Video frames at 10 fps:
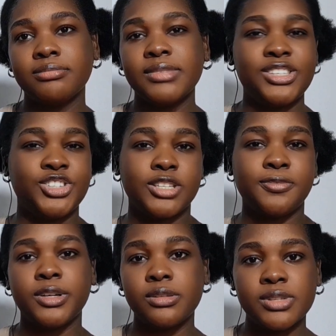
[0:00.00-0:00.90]
it's just
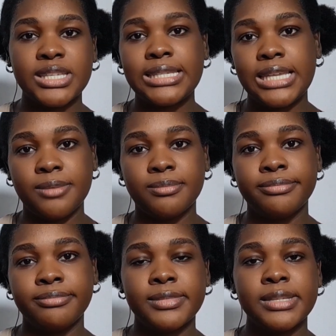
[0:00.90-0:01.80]
fun to see him
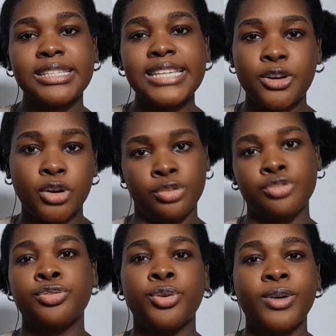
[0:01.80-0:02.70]
take
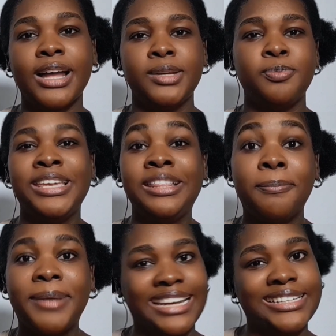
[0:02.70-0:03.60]
control and be the
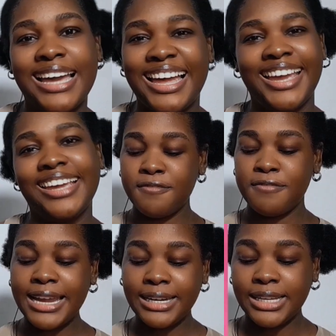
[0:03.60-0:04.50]
bad guy.
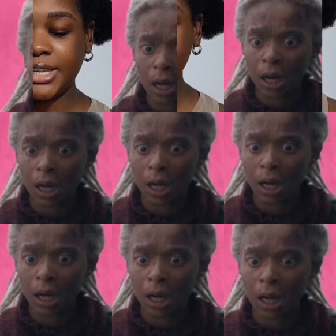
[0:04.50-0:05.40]
Finally on my
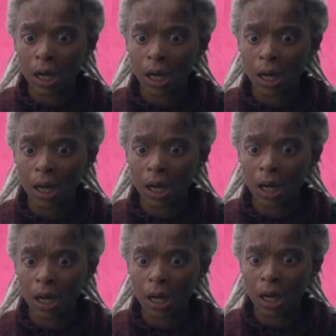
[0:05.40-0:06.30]
list is
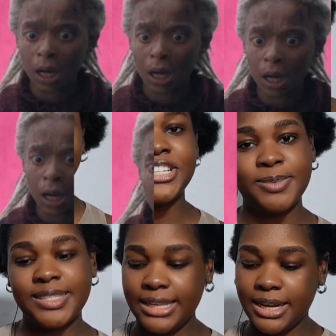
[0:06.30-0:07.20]
Rhaena and
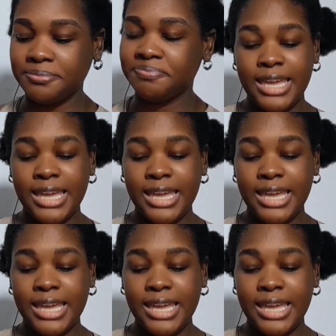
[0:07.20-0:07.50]
Shipstealer.